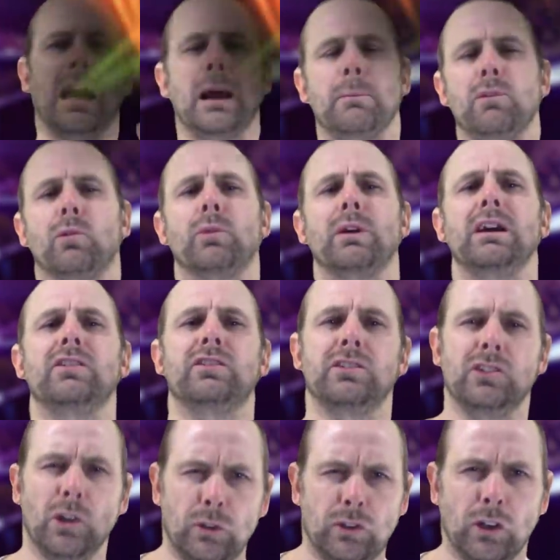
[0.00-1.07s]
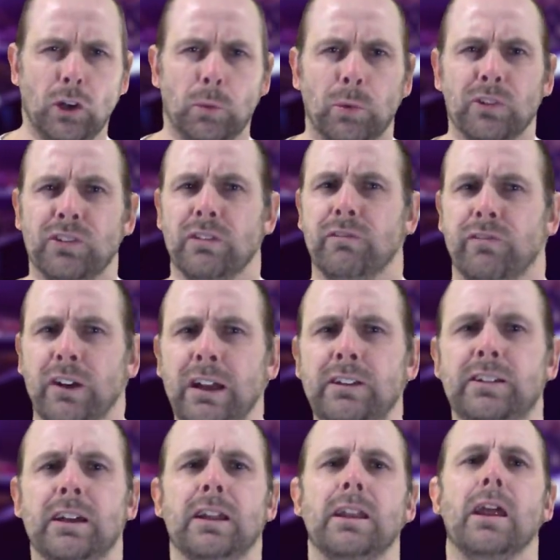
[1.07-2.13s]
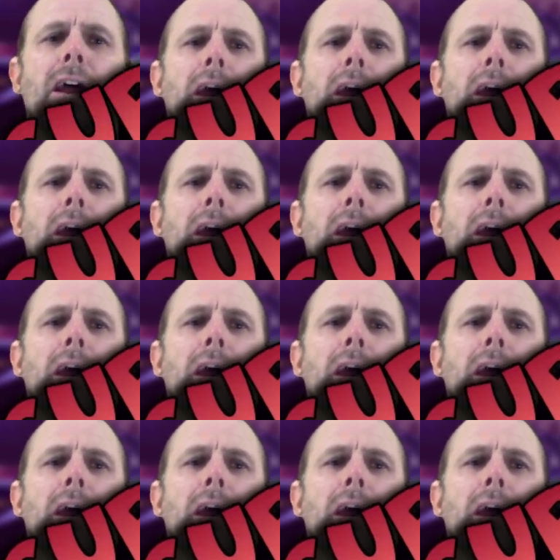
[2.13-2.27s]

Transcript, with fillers: I am the reason YouTube was invented.